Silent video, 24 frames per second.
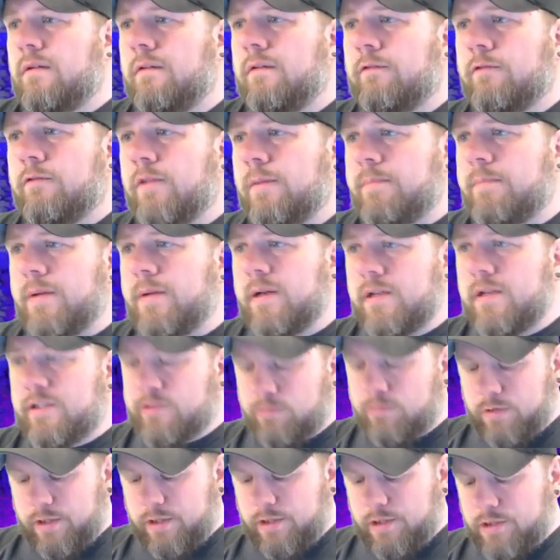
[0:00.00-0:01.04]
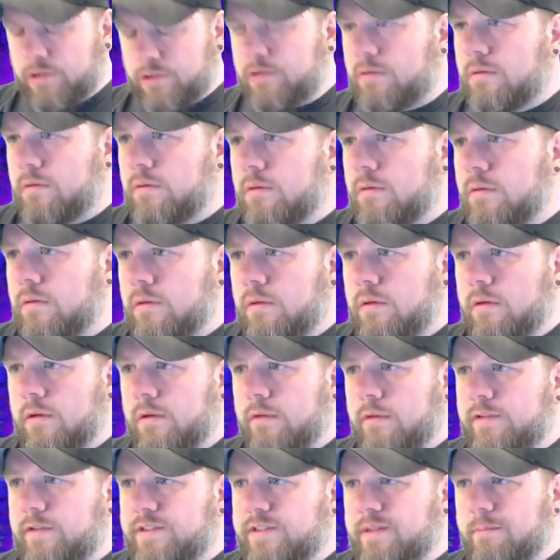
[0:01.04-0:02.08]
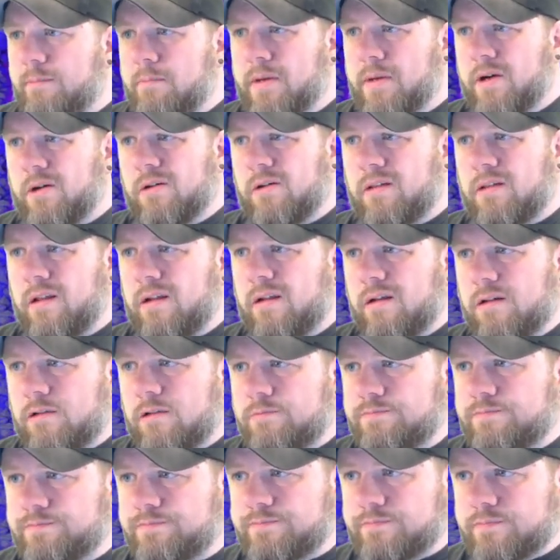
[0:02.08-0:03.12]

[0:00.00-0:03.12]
Flip any switch. If it's in parallel,